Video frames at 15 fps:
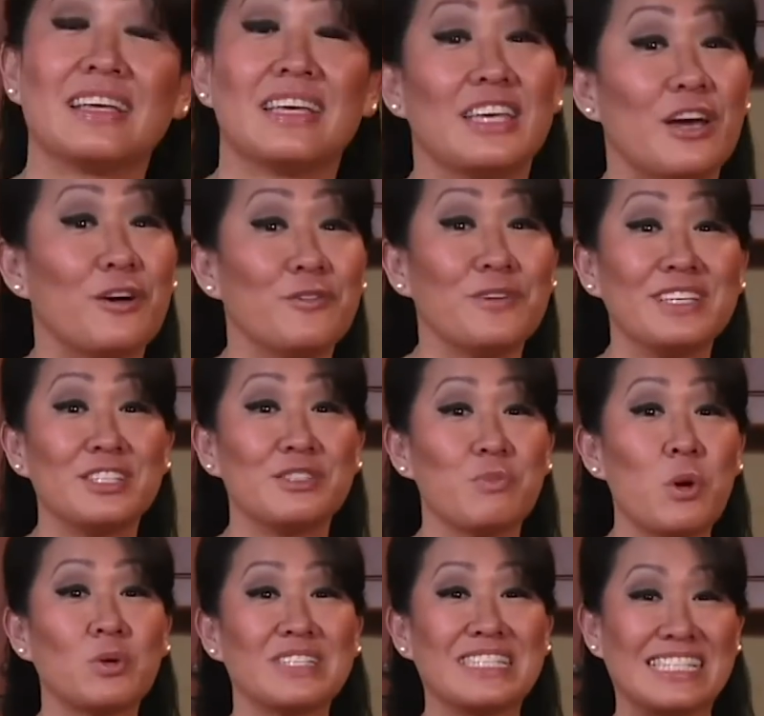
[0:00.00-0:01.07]
Kiawe
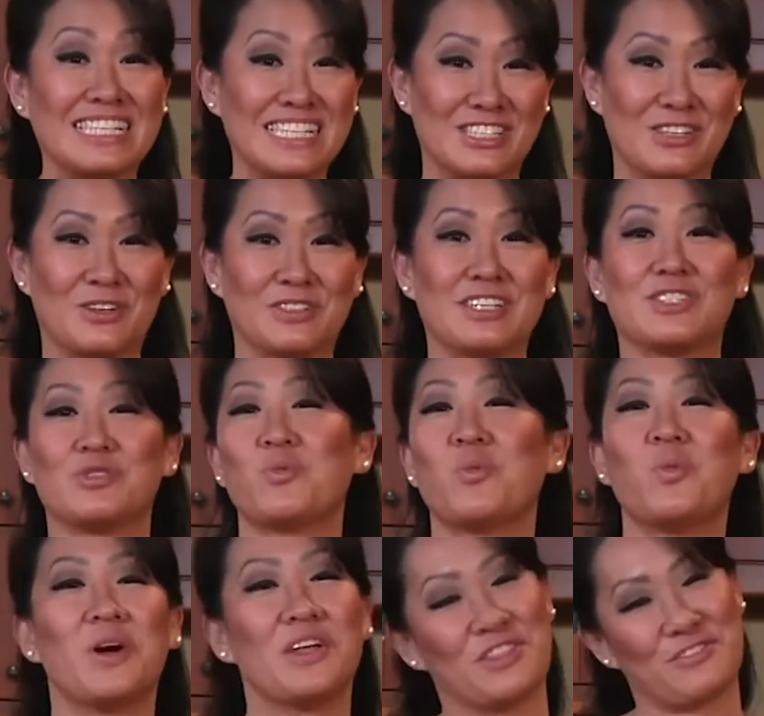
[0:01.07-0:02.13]
smoked sea salt is
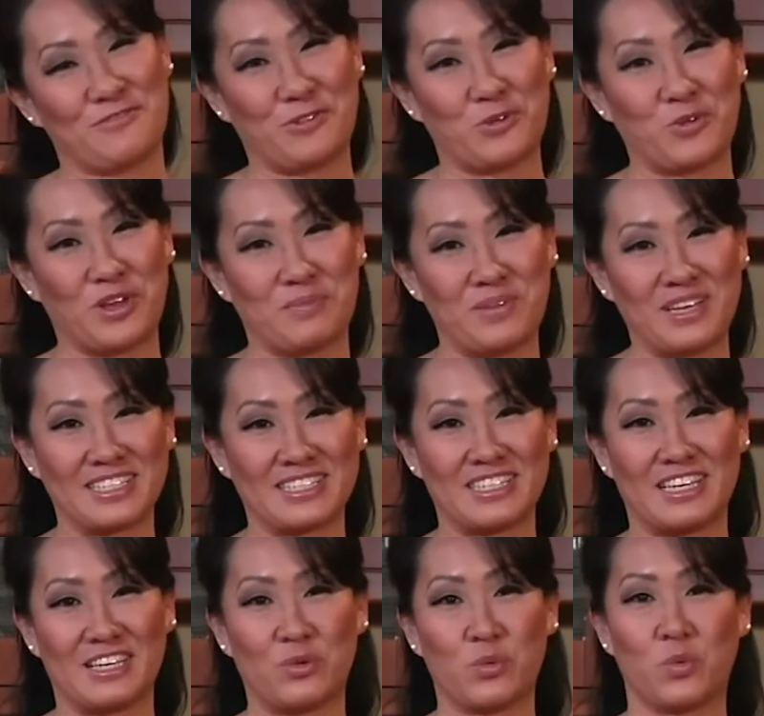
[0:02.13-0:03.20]
wonderful when mixed
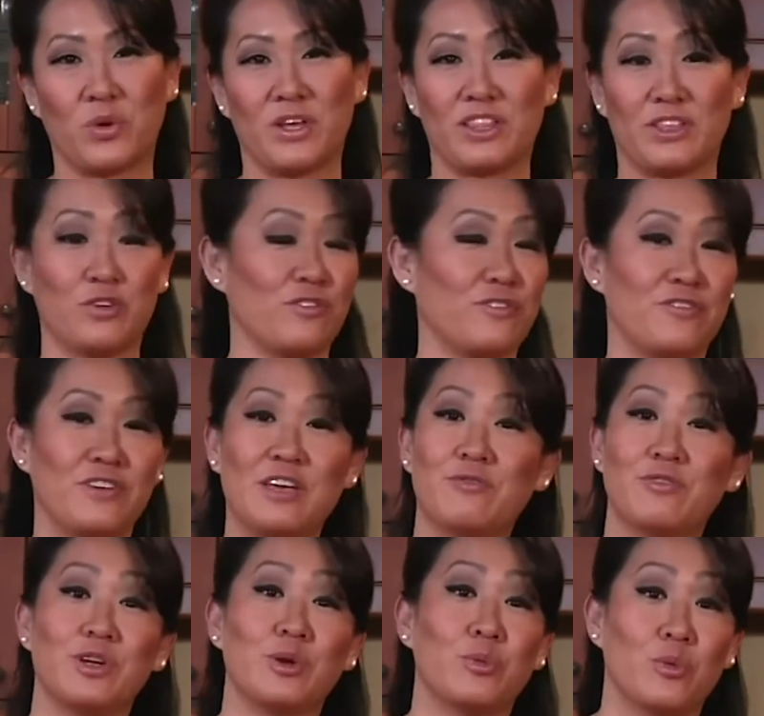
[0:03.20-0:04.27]
in with your
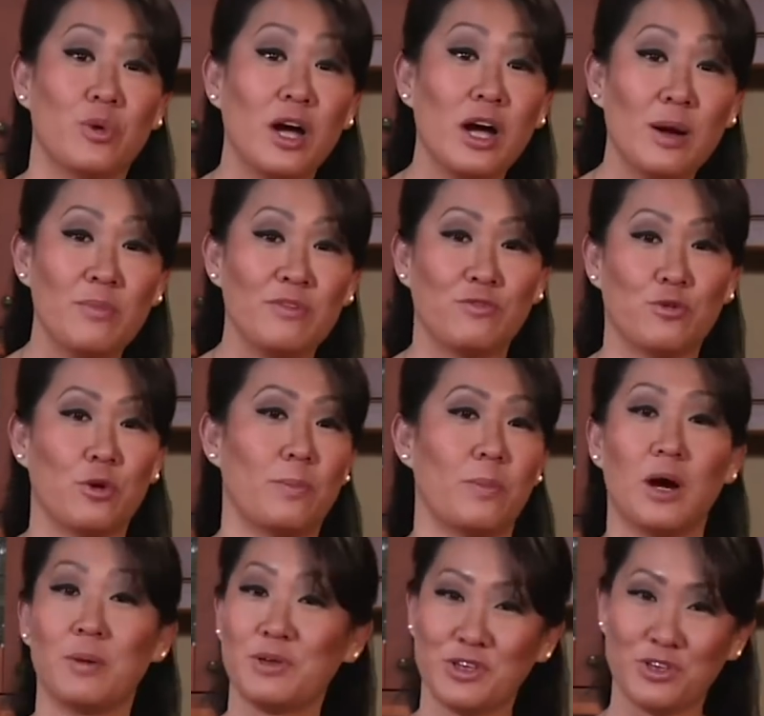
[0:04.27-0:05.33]
favorite rub for
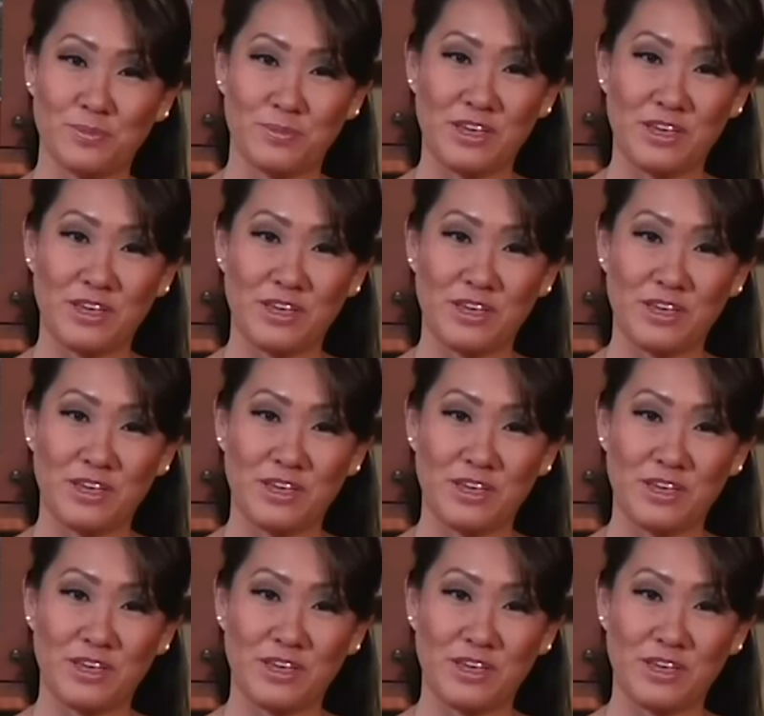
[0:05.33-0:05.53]
barbecue